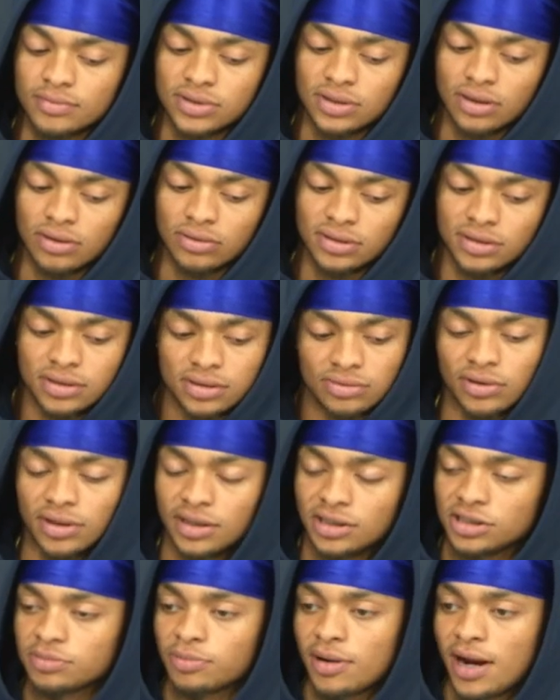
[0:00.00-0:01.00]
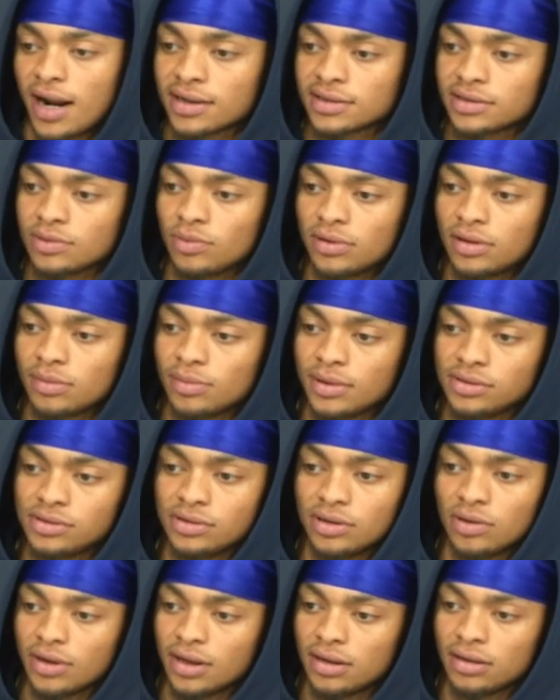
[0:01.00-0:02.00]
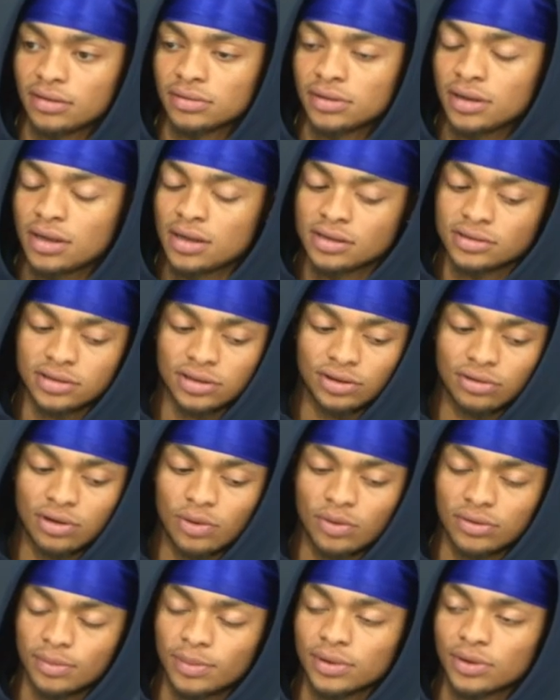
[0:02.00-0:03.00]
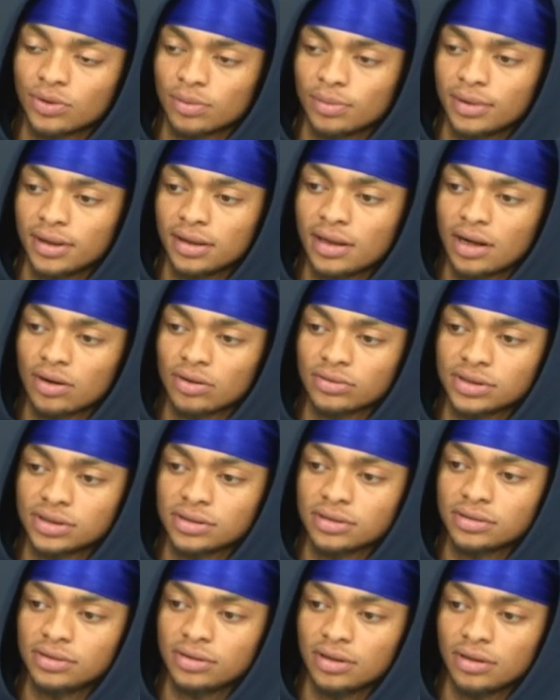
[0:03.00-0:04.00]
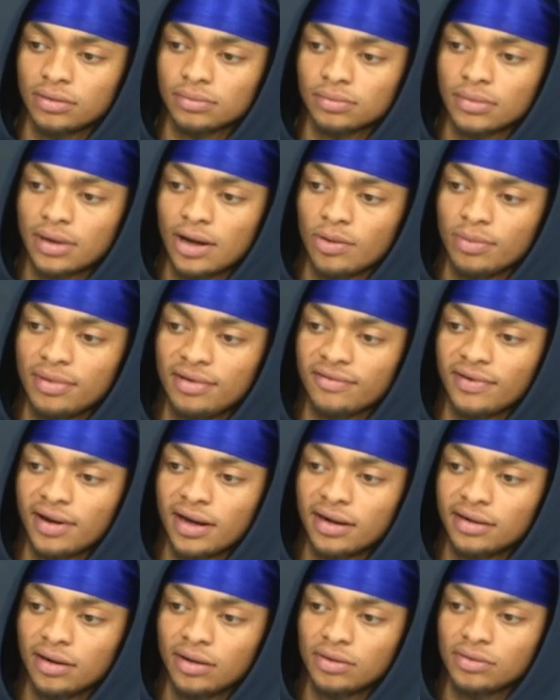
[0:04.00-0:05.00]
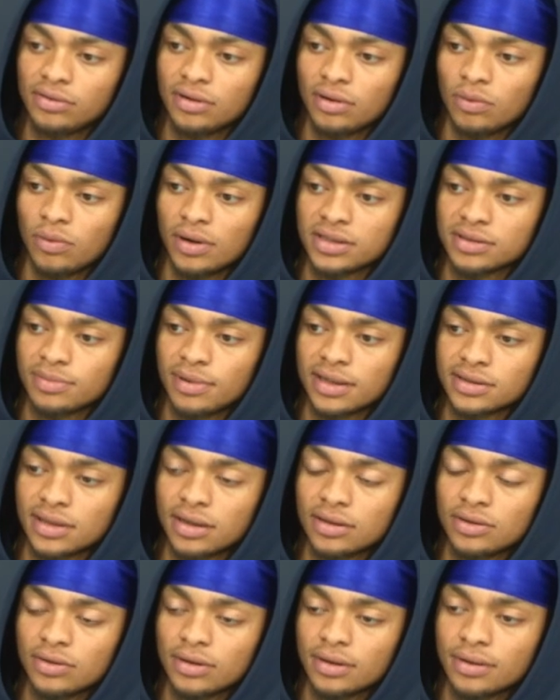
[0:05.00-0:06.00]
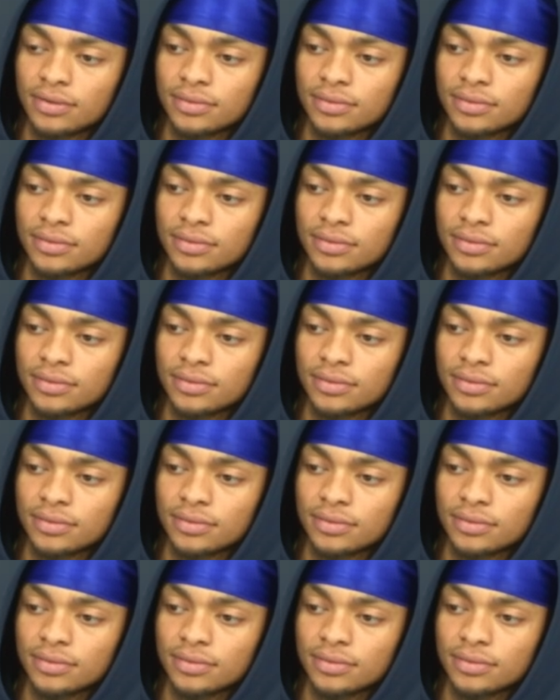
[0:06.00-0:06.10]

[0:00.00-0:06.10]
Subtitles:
So just practicing with him and, getting to throw with him a little bit, that'll just, help me find out, what he's best at doing.